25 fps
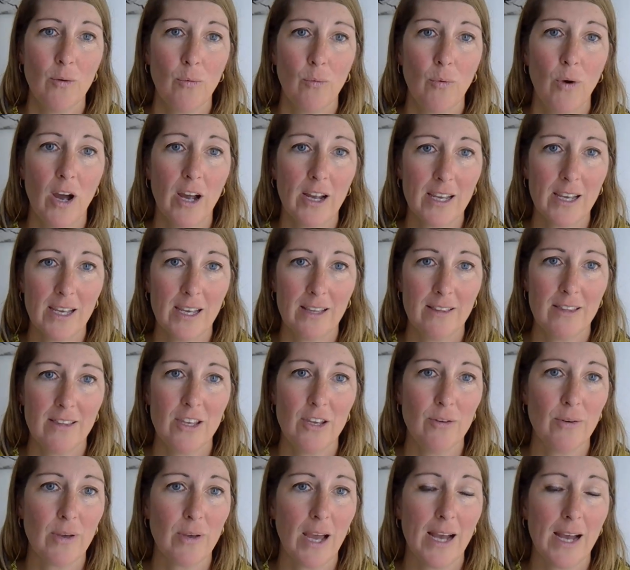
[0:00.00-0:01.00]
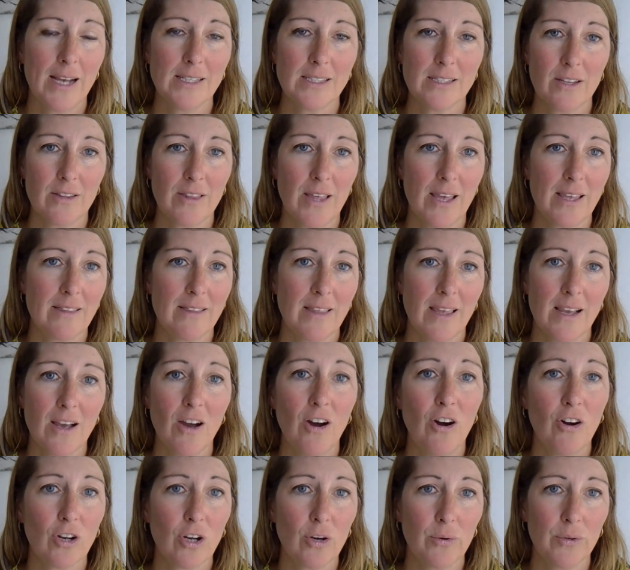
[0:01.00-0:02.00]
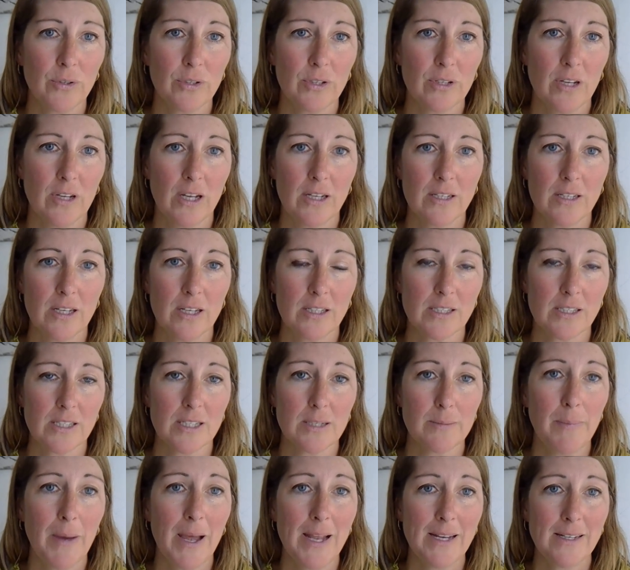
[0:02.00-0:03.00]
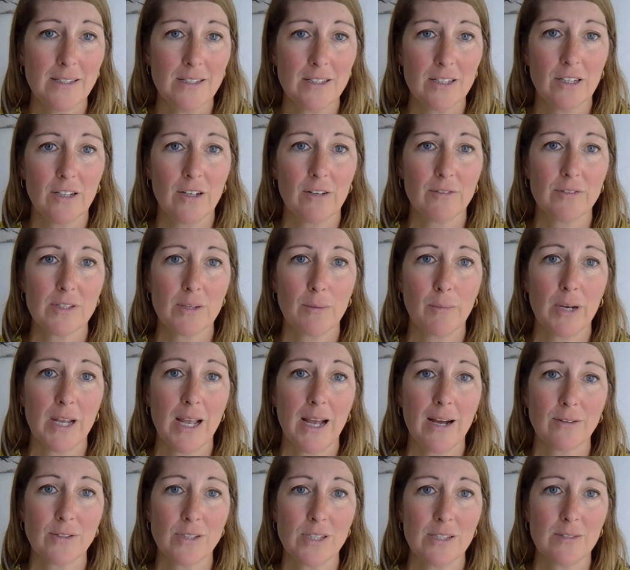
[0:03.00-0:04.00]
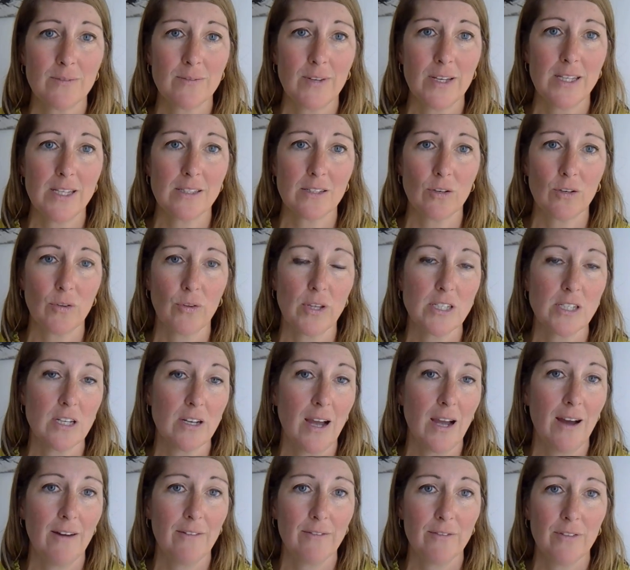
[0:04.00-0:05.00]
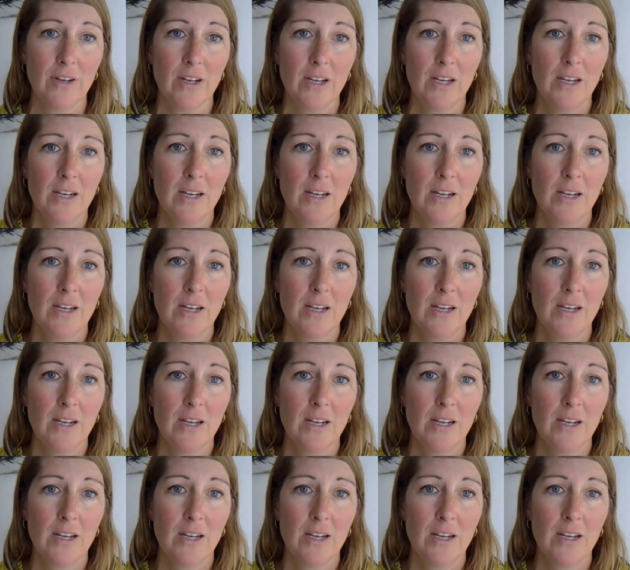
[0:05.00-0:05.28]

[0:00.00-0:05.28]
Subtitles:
working in the UK, so they can't go on as a dependent of somebody else's visa, or they don't have